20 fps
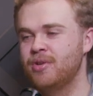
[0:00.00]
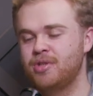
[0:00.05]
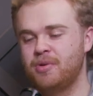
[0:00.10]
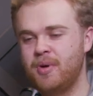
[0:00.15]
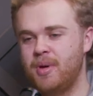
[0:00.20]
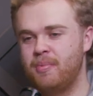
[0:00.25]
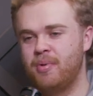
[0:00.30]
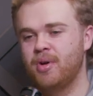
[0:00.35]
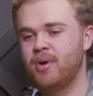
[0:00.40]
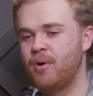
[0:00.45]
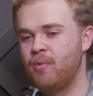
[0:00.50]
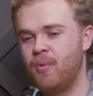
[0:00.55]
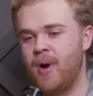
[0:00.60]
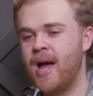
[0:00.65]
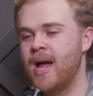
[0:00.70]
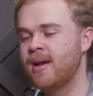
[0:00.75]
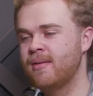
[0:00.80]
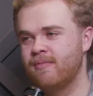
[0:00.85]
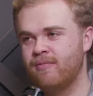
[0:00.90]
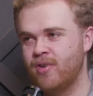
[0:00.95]
So he put a
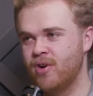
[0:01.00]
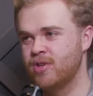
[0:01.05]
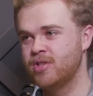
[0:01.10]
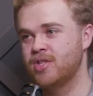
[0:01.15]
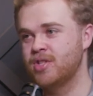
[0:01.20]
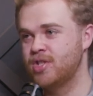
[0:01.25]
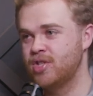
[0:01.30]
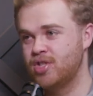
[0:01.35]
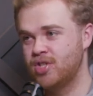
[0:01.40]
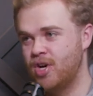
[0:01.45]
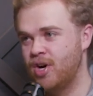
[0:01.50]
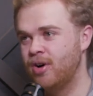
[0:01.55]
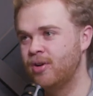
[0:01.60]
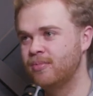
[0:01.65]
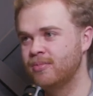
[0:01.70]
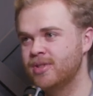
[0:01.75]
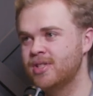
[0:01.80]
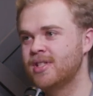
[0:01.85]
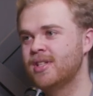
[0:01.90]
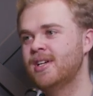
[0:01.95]
random verse in the
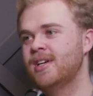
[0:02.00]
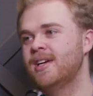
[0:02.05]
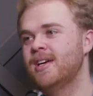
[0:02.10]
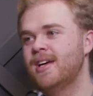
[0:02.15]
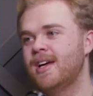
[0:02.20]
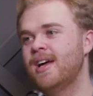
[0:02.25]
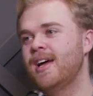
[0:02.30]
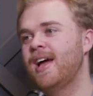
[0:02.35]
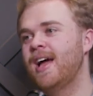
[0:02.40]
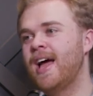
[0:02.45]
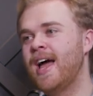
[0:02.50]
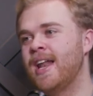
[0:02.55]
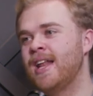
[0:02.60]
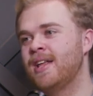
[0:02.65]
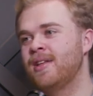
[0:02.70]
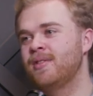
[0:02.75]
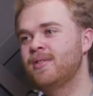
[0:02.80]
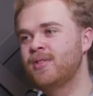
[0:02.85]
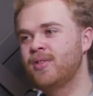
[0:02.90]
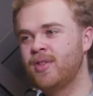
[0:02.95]
Psalms, and
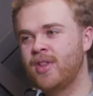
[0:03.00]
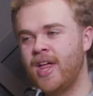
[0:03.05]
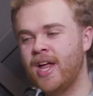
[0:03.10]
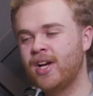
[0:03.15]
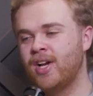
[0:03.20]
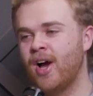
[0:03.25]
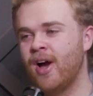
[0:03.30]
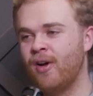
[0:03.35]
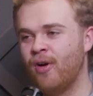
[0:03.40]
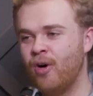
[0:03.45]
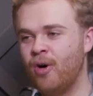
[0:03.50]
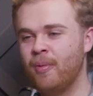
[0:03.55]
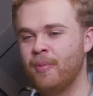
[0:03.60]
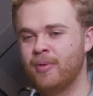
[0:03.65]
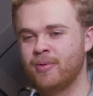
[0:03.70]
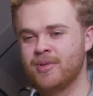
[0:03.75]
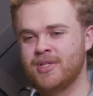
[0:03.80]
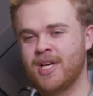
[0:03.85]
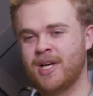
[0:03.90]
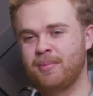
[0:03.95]
he then got home
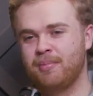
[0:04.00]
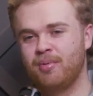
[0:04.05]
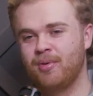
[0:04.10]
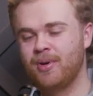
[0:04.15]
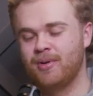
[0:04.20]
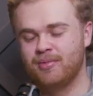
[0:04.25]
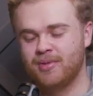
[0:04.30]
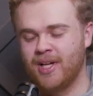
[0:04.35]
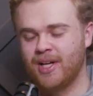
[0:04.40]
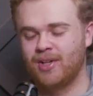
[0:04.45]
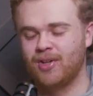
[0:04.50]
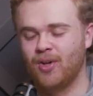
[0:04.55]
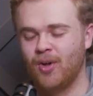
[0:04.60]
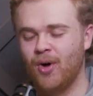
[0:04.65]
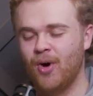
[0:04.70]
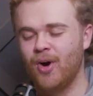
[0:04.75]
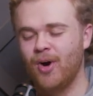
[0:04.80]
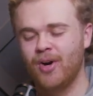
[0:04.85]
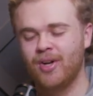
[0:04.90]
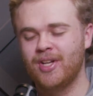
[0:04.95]
and was like,
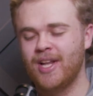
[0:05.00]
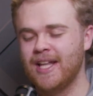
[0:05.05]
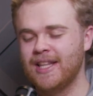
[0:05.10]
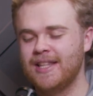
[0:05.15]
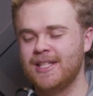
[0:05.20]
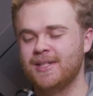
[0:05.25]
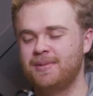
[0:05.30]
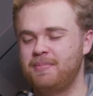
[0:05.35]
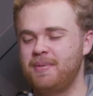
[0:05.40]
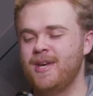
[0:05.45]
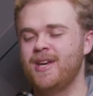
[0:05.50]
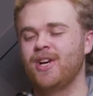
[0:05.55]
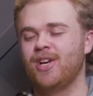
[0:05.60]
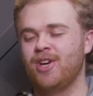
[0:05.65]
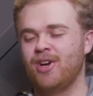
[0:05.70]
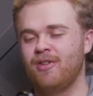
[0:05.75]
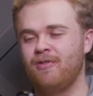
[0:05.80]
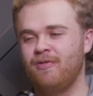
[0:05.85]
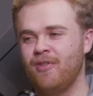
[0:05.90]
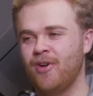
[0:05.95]
"Lord, let this be a
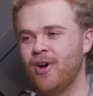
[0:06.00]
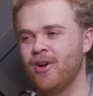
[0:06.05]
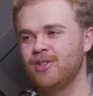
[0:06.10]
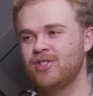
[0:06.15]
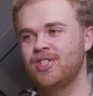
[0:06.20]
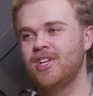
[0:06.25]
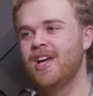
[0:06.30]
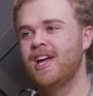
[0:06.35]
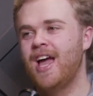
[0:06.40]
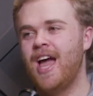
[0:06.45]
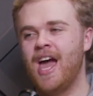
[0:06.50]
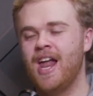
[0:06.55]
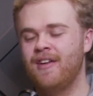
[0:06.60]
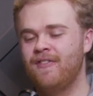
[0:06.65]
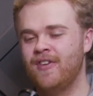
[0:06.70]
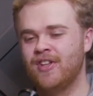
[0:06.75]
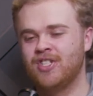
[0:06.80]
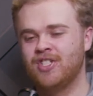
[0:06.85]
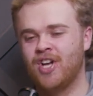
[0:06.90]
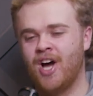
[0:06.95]
good verse, and
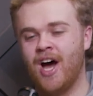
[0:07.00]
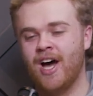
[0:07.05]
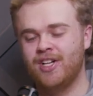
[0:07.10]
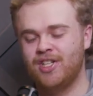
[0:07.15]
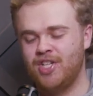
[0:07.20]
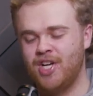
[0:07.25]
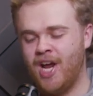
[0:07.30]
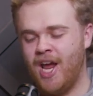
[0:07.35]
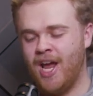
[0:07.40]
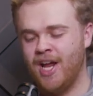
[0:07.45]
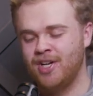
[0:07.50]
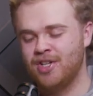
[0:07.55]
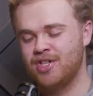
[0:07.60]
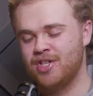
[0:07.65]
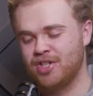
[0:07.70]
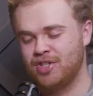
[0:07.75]
if it's not, change the